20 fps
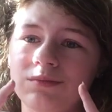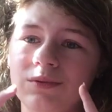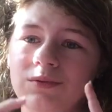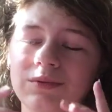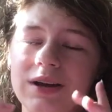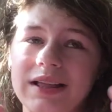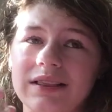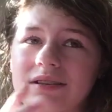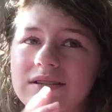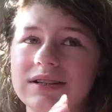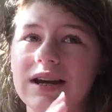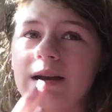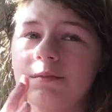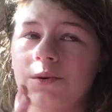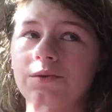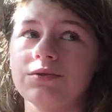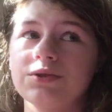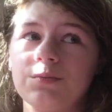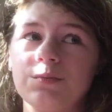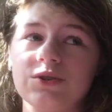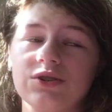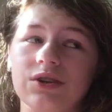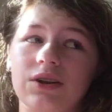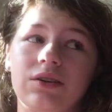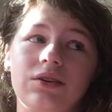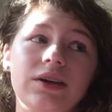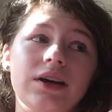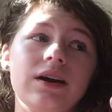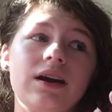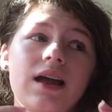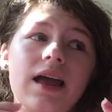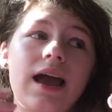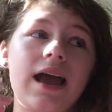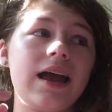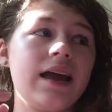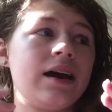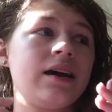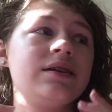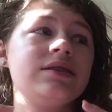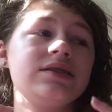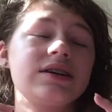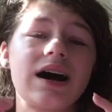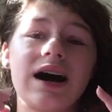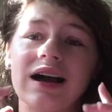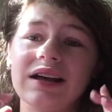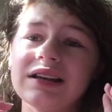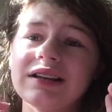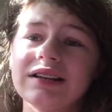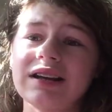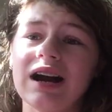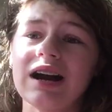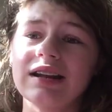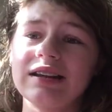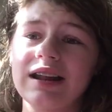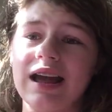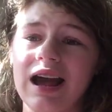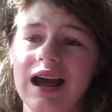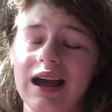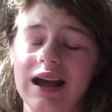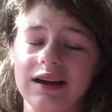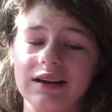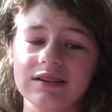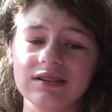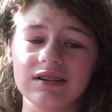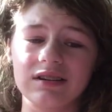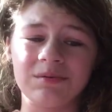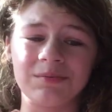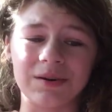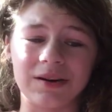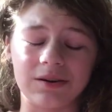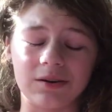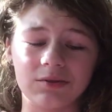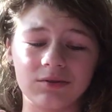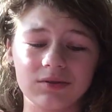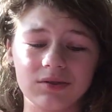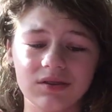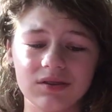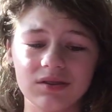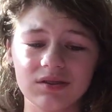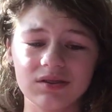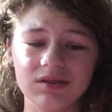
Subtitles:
well, at the time it was Musical.ly, and I had gotten hacked about